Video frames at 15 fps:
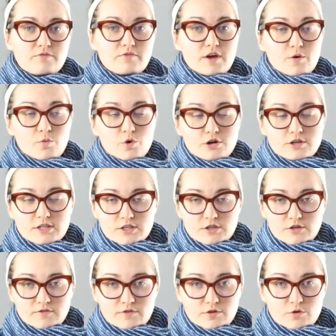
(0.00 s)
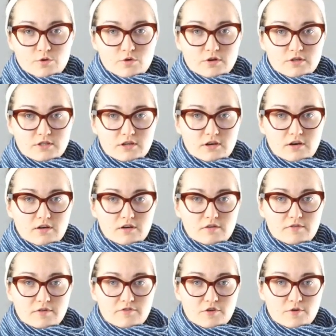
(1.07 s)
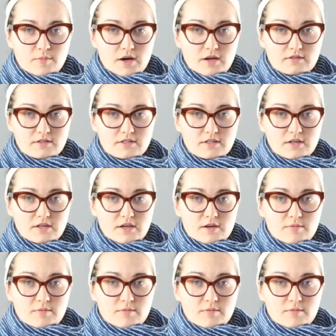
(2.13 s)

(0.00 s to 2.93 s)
that worsened over the course of a few months